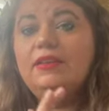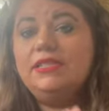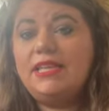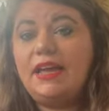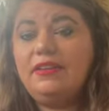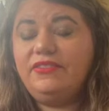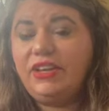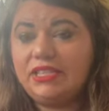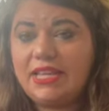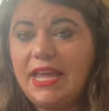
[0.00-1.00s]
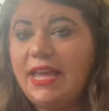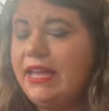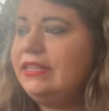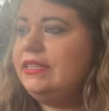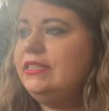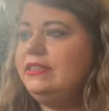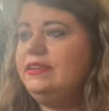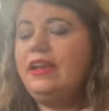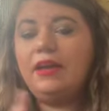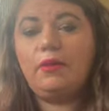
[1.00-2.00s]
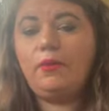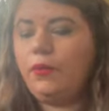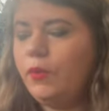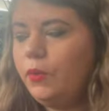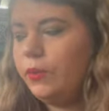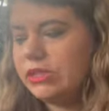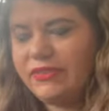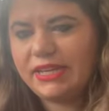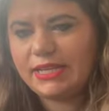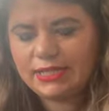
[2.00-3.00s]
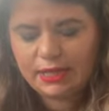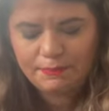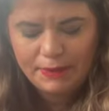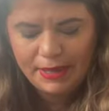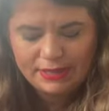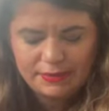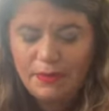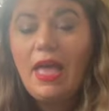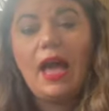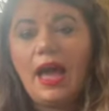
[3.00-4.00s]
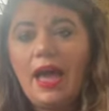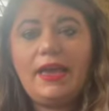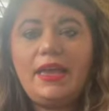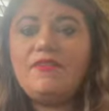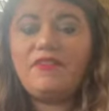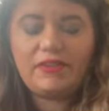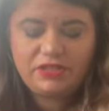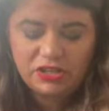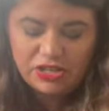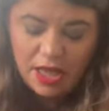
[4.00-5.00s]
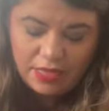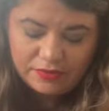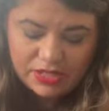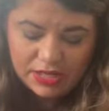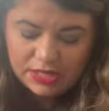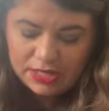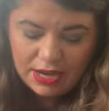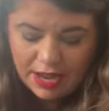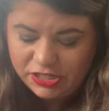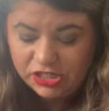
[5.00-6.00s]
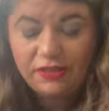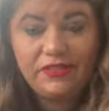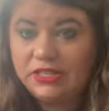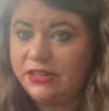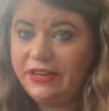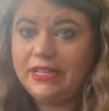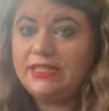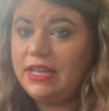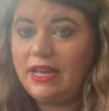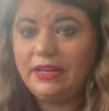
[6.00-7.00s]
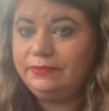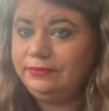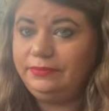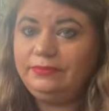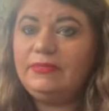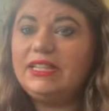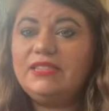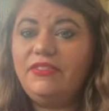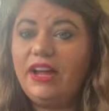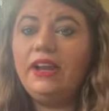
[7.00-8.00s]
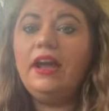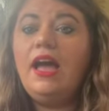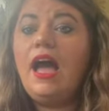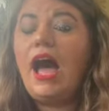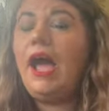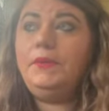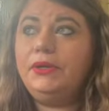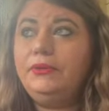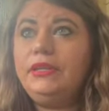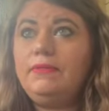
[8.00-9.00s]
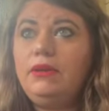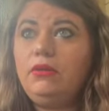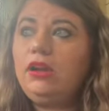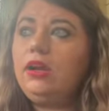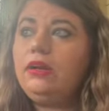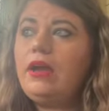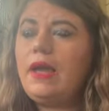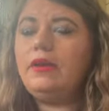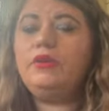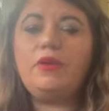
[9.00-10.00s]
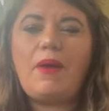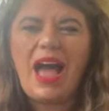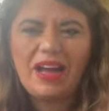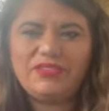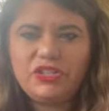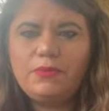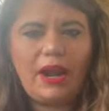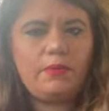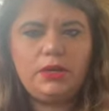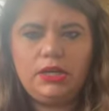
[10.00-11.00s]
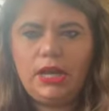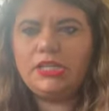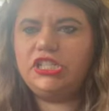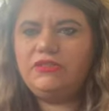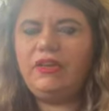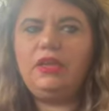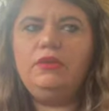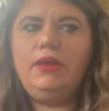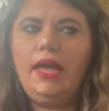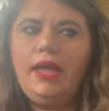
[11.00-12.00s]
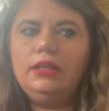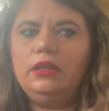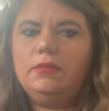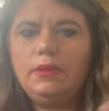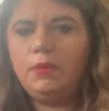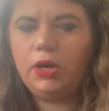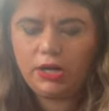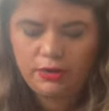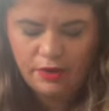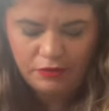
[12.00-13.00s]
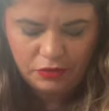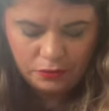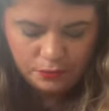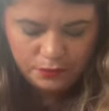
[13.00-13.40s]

said fiance, and it was fantastic. But yes, I gave it 5 stars. I loved it. I just love the series. It's fun. I would read them in order. I know you don't have to, but I would. I just feel like you get a little bit more if you do.